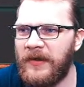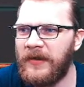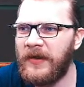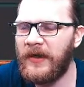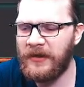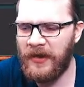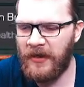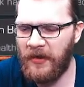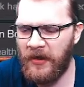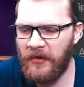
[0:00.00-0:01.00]
and I,
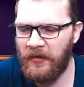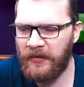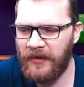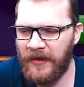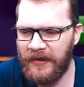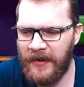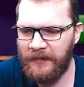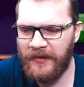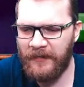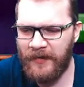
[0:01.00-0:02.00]
I, I ought not
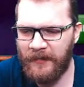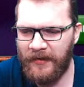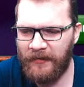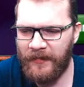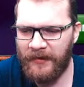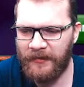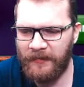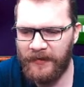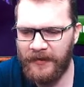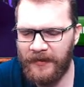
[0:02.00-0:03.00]
empty my power bar
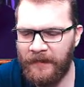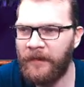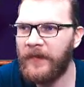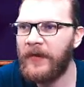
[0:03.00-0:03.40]
completely.